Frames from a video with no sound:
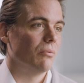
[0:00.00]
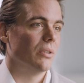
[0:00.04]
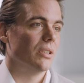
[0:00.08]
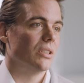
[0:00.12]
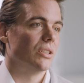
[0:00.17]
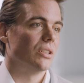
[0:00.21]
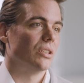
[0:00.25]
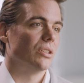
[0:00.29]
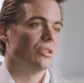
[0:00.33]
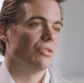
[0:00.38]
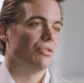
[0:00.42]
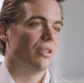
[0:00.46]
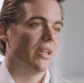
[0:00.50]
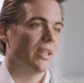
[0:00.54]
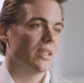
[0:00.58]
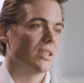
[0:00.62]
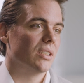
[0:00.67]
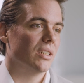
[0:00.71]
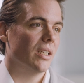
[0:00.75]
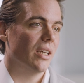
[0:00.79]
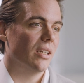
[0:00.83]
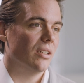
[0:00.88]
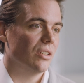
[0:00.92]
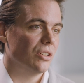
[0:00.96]
which tracks
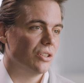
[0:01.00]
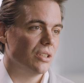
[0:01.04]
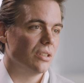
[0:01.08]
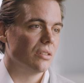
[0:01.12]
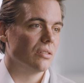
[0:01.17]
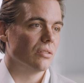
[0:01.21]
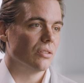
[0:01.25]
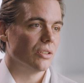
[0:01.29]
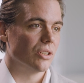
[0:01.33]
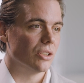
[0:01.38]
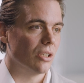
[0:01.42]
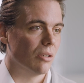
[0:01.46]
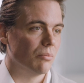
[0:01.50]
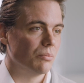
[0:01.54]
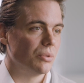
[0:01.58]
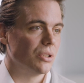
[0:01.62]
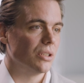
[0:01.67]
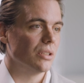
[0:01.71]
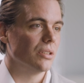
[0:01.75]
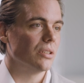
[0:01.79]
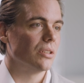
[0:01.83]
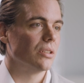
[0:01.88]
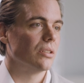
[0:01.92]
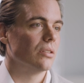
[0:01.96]
energy
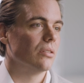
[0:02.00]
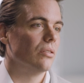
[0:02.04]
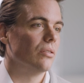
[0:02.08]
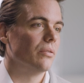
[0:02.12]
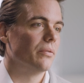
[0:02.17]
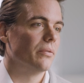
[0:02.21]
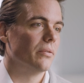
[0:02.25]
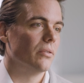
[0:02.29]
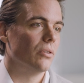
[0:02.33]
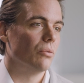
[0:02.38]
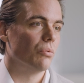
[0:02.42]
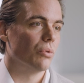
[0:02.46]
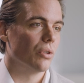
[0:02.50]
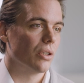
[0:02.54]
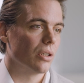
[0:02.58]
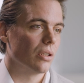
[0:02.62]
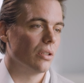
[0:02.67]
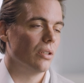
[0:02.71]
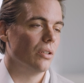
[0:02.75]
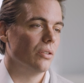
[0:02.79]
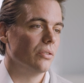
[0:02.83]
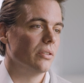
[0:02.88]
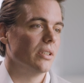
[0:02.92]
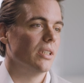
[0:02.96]
consumptions of the
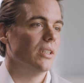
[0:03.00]
workload